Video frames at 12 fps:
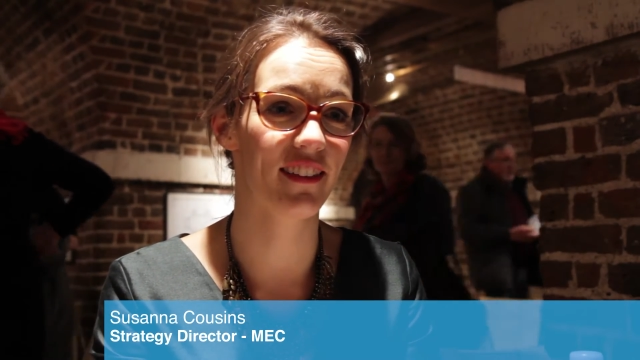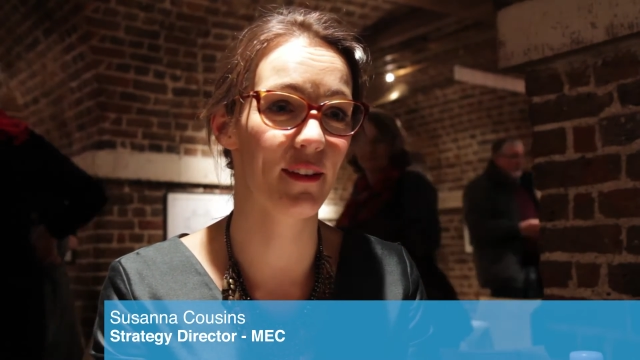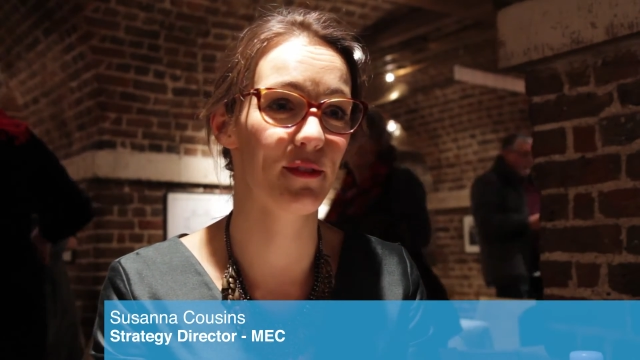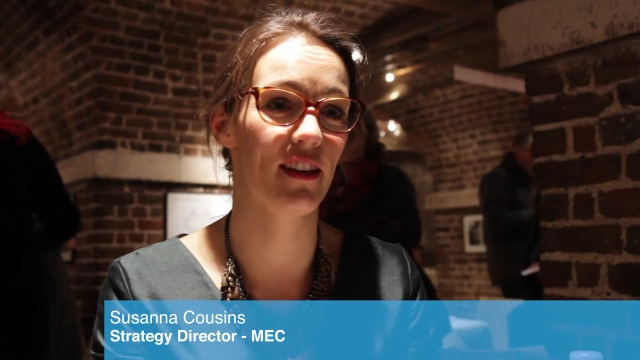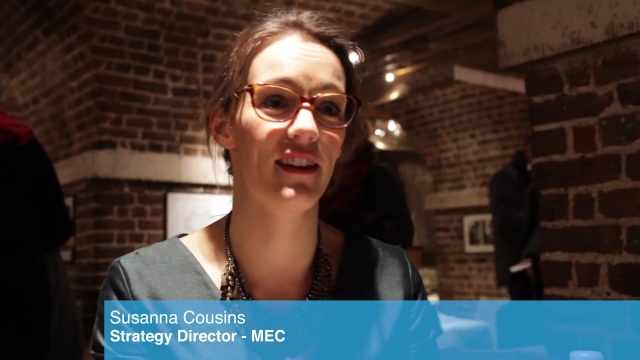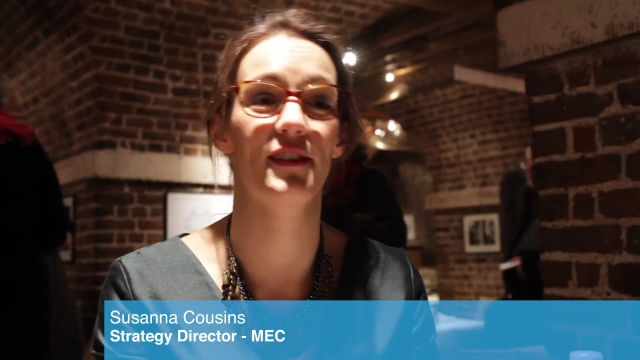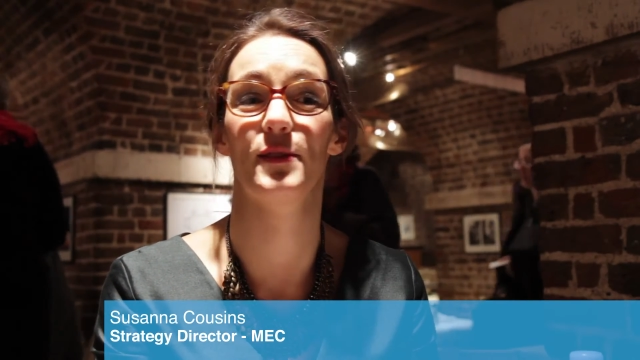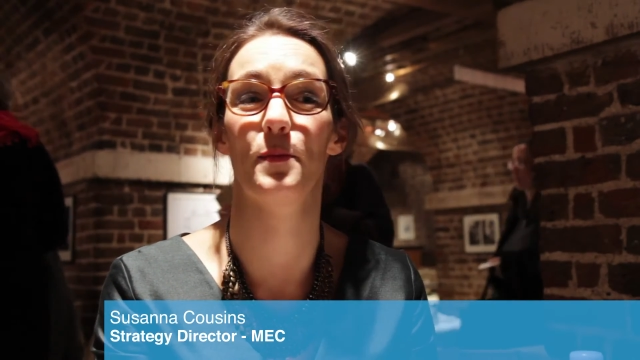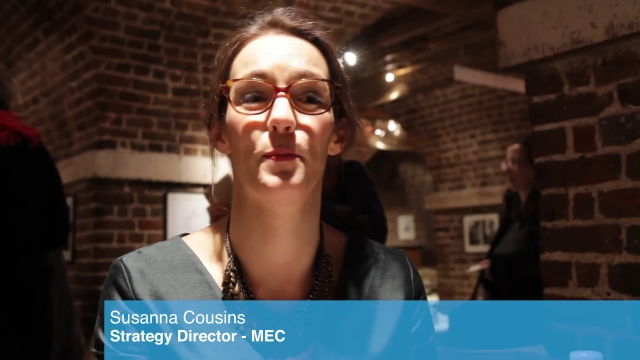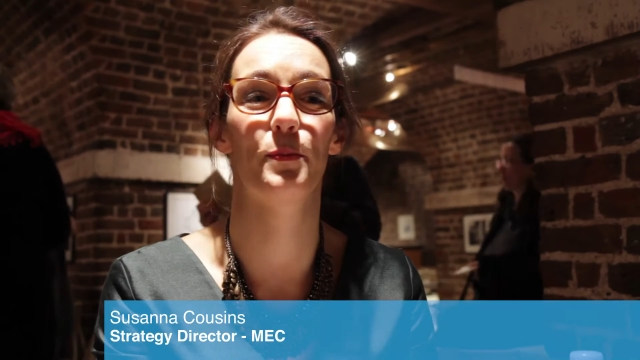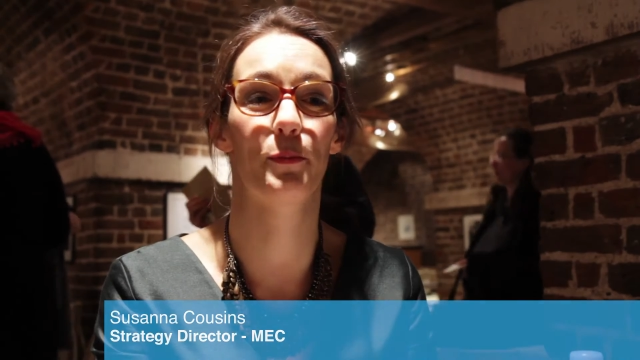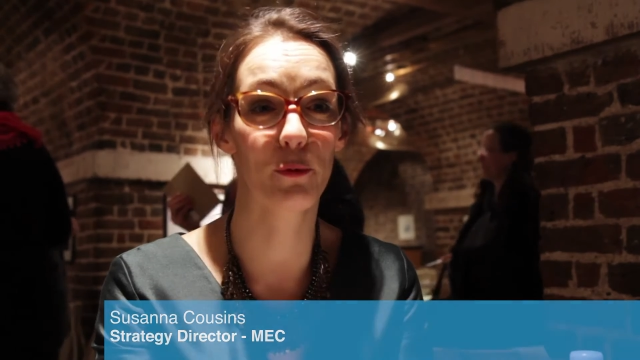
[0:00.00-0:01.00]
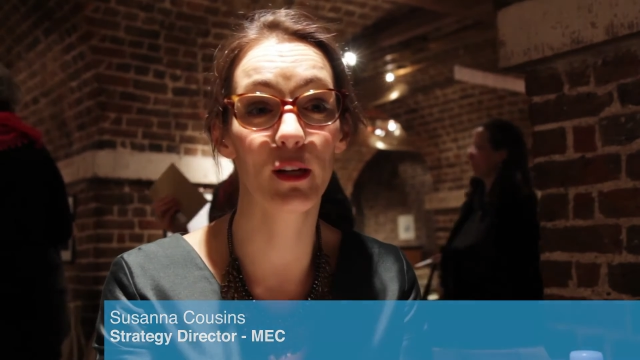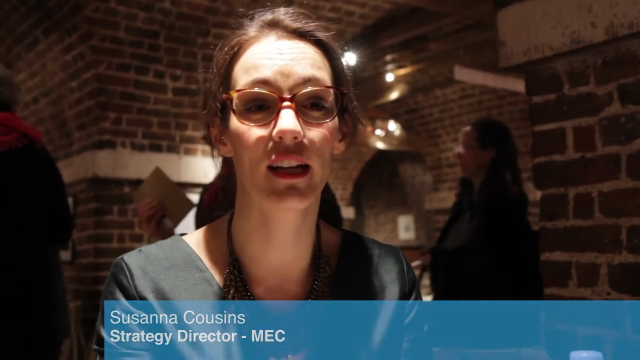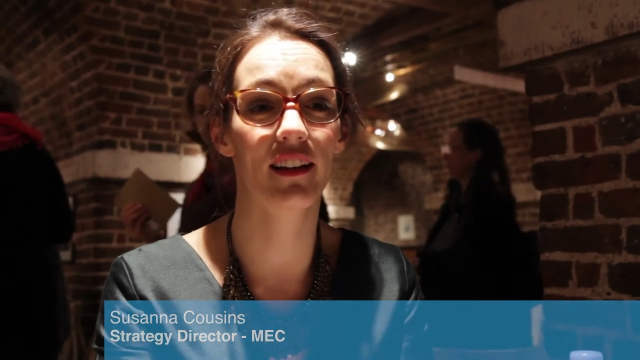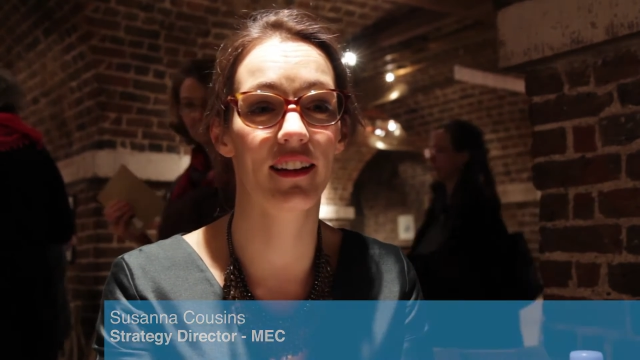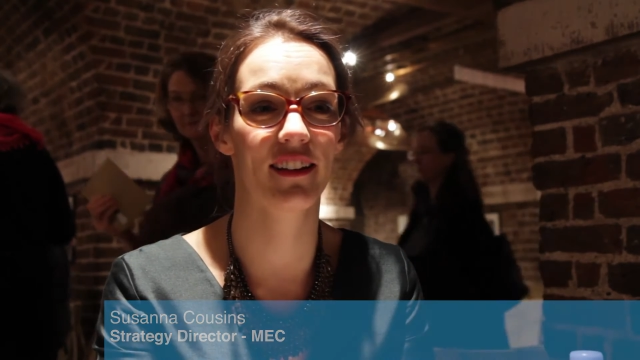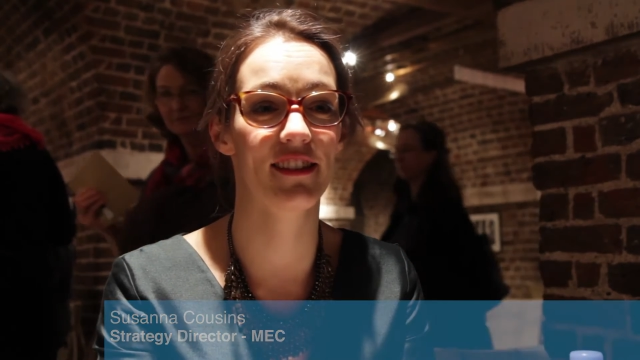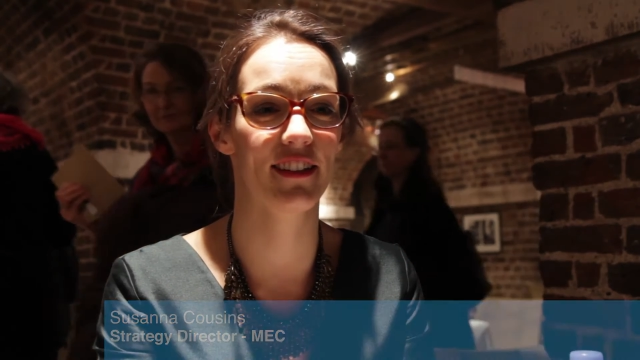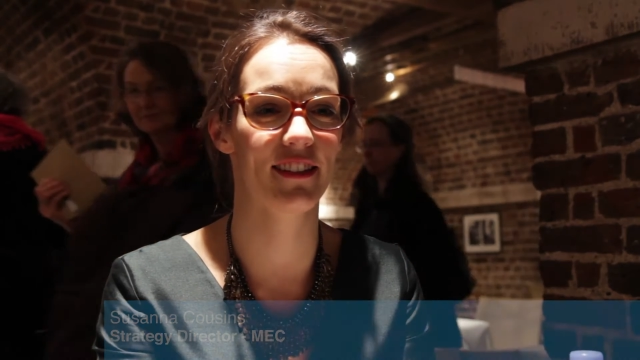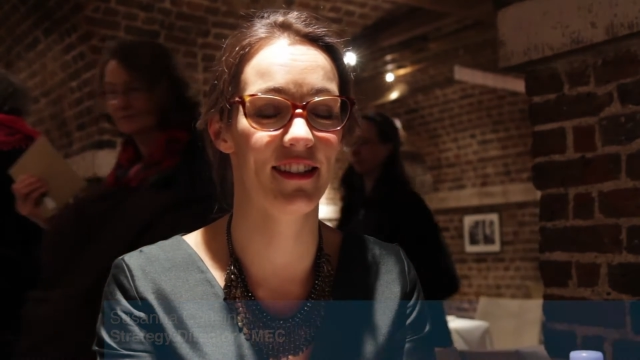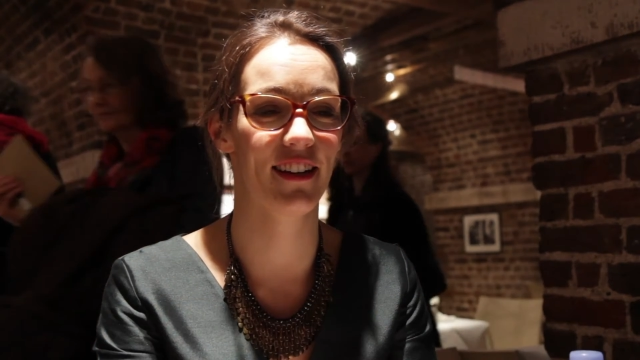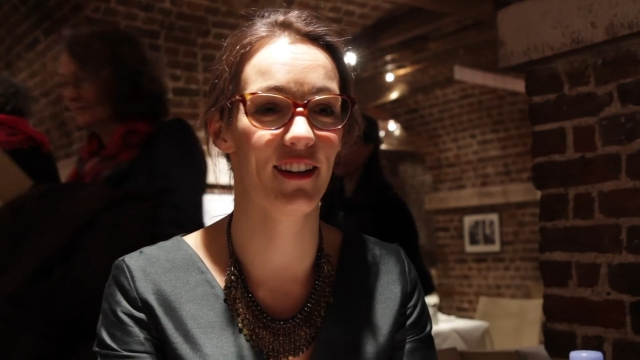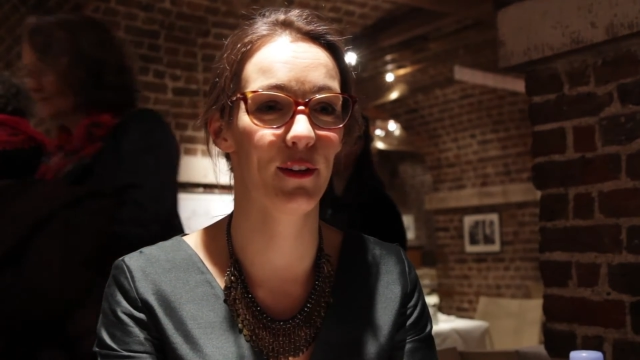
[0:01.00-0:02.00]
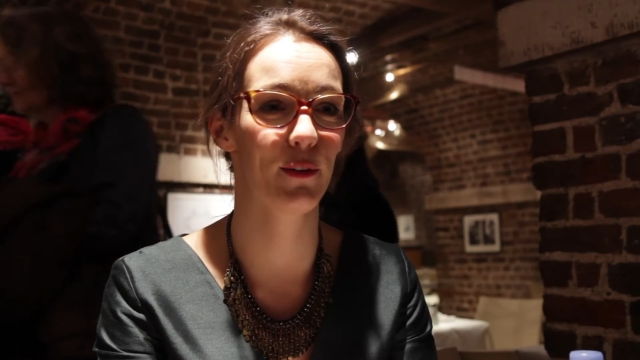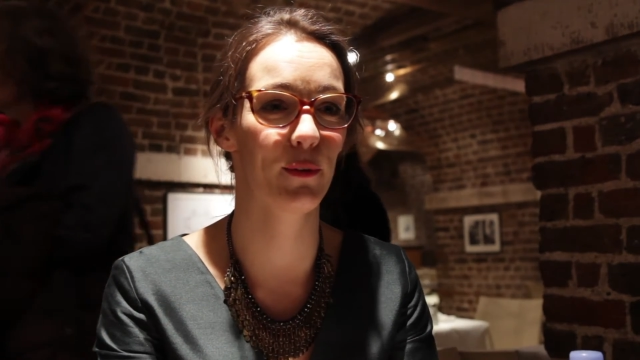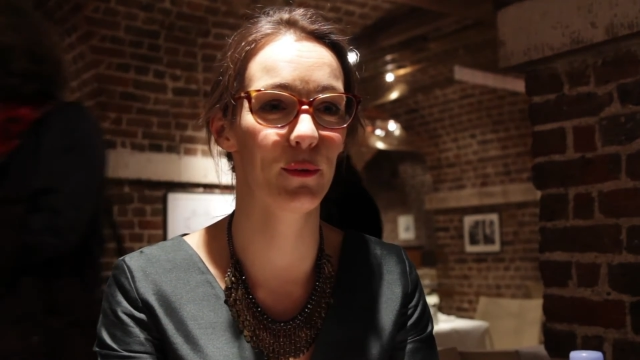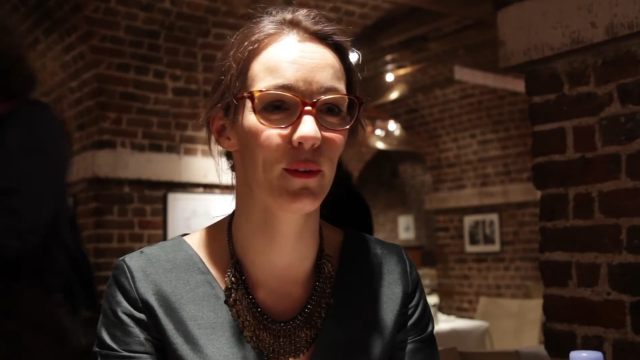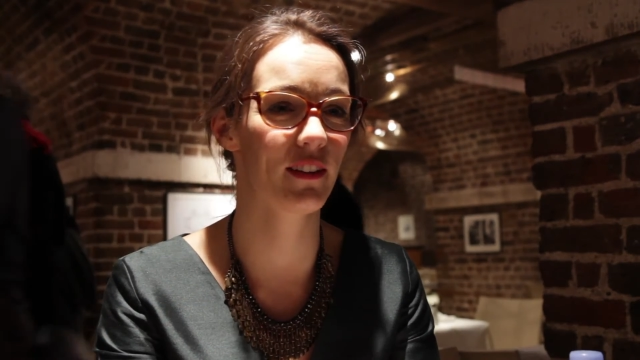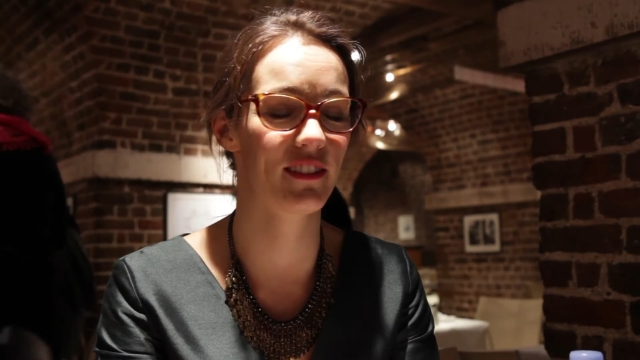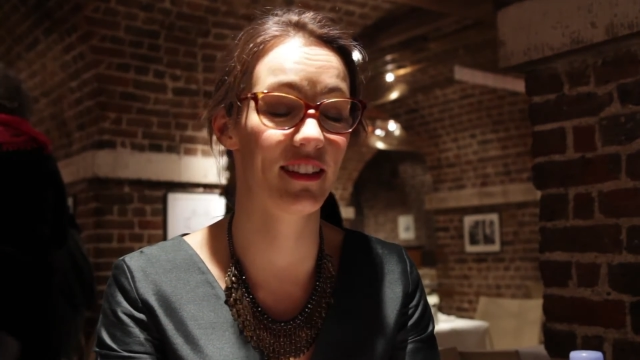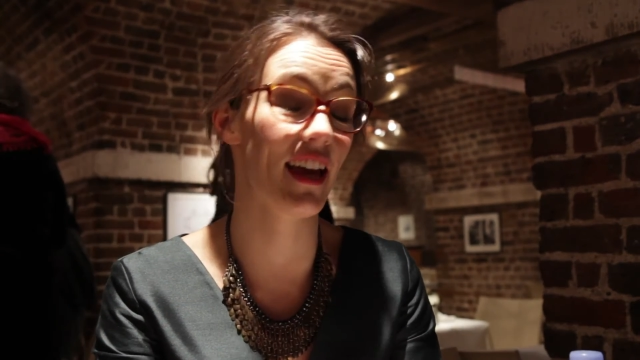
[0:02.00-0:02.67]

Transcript: They've sent us a brilliant conductor who